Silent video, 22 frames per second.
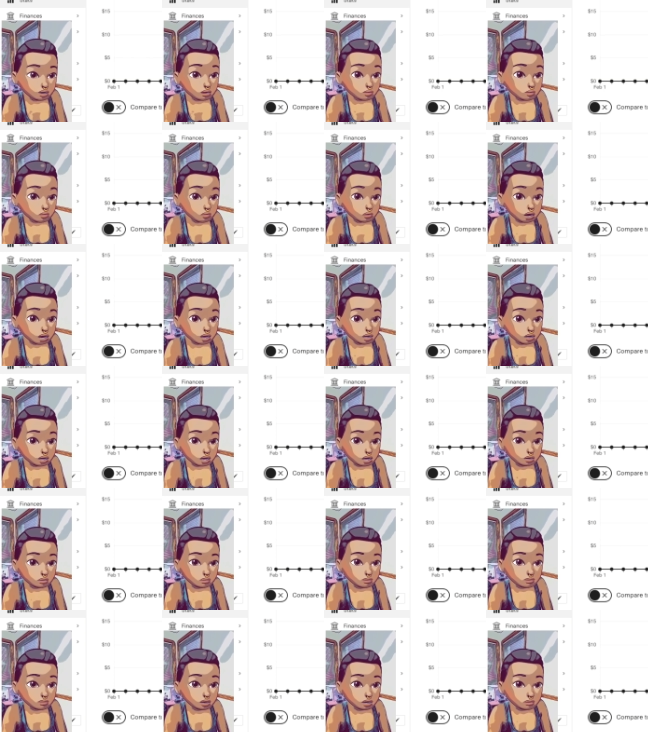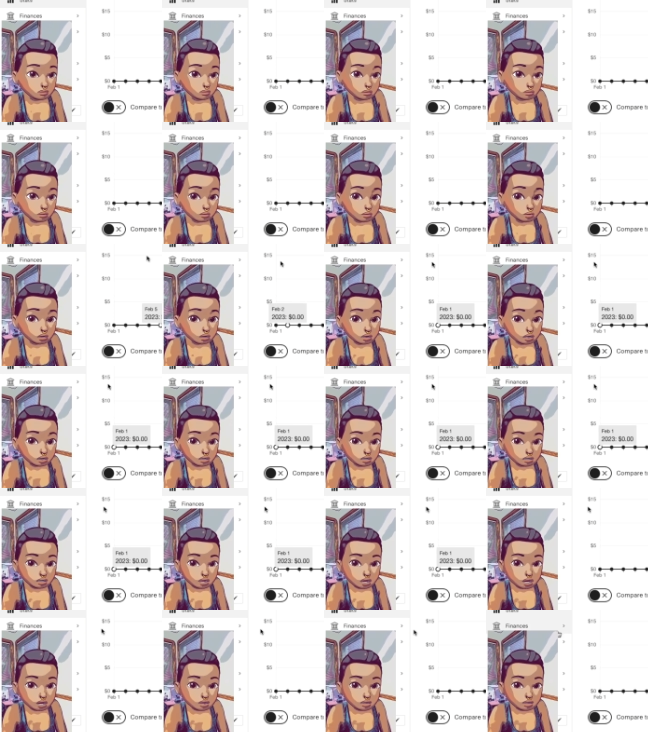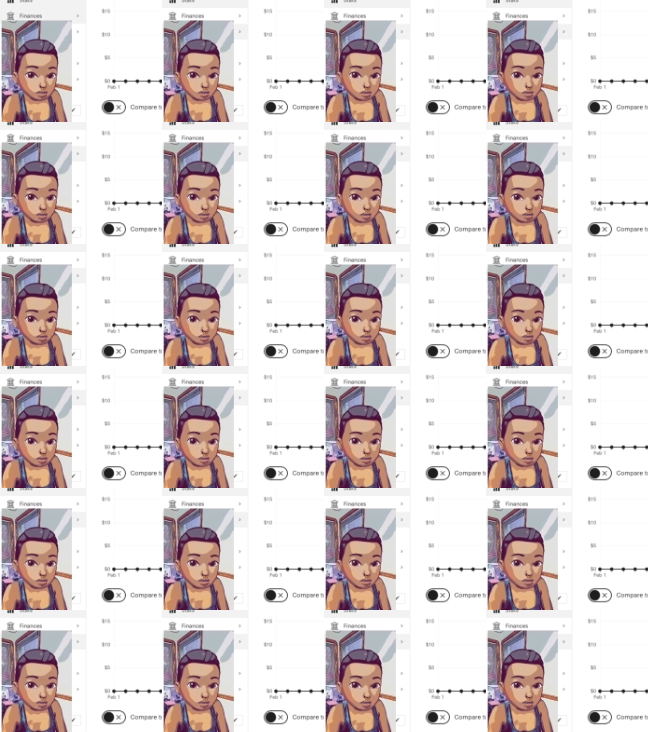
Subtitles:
Right now I'm going to be putting a